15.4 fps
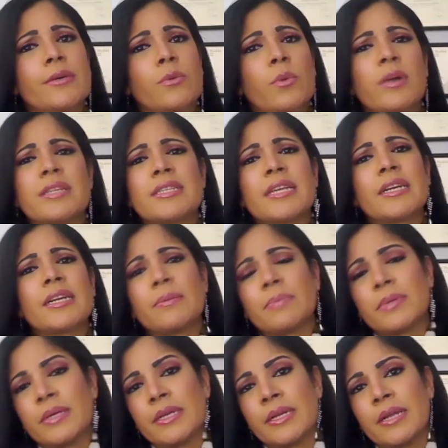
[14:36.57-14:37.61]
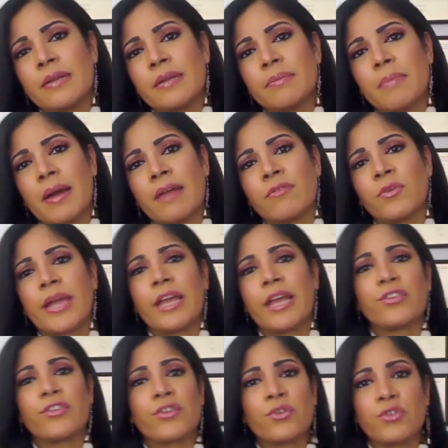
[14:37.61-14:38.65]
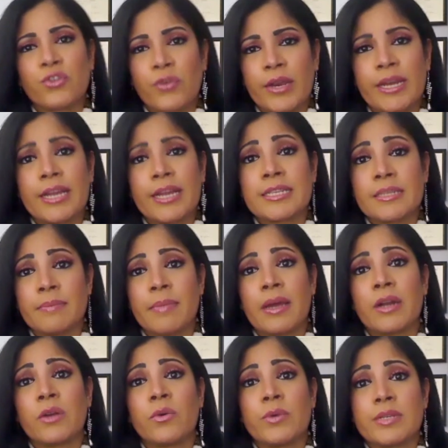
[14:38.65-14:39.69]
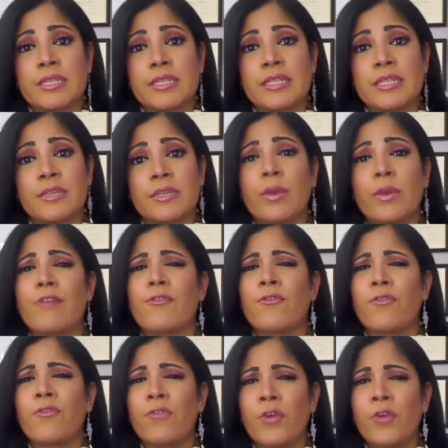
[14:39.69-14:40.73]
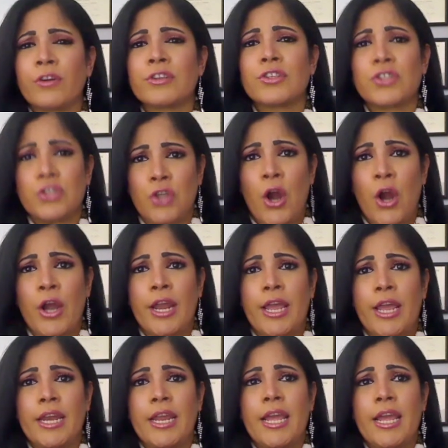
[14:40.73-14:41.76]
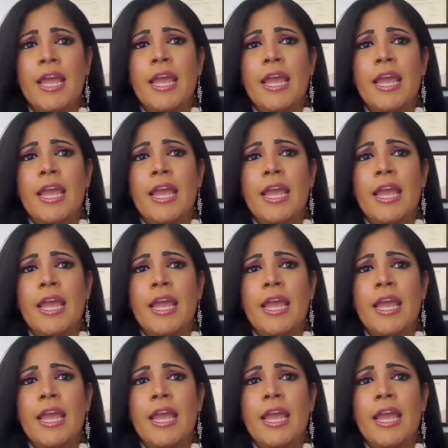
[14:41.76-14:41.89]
Once I completed my vocational training as a medical assistant, when I first started,